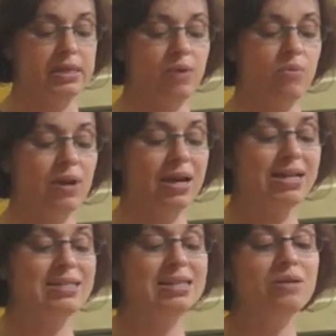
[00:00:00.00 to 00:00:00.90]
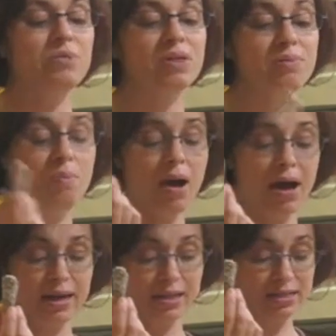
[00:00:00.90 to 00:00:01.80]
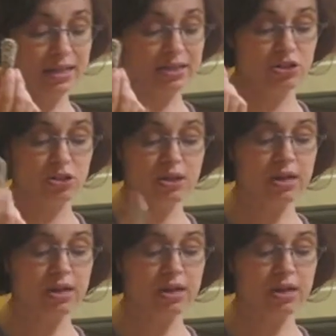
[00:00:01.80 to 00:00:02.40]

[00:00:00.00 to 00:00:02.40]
and what I did with mine is I took